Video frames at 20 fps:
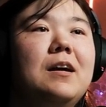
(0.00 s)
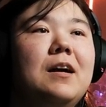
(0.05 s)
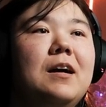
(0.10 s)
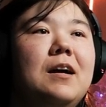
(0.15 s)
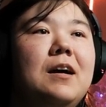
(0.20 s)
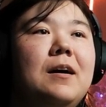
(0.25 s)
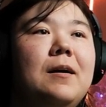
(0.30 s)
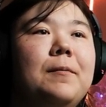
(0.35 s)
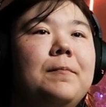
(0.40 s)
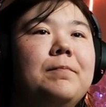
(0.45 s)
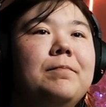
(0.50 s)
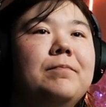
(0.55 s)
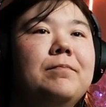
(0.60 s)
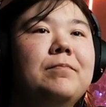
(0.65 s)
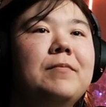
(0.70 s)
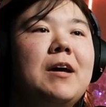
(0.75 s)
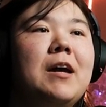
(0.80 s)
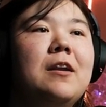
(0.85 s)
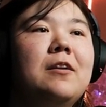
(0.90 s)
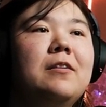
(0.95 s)

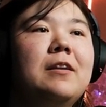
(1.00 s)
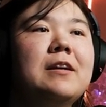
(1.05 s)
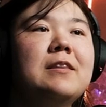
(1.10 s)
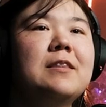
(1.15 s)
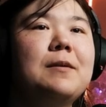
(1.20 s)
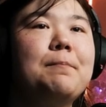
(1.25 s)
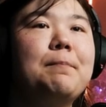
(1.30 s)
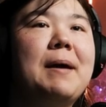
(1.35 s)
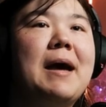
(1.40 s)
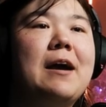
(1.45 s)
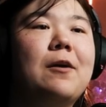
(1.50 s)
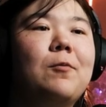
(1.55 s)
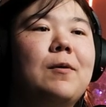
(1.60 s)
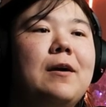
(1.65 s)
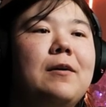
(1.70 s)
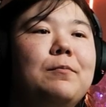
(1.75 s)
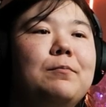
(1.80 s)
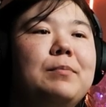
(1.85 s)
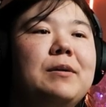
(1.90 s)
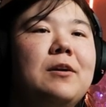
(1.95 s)
I don't like the
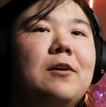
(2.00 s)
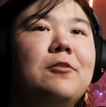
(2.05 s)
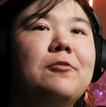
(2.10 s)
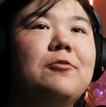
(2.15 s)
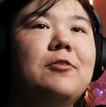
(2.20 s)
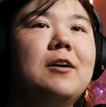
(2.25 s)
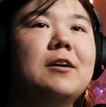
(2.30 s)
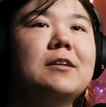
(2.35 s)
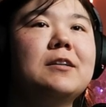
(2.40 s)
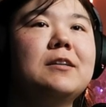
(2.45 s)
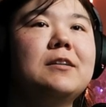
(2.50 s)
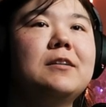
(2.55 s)
background being all foggy.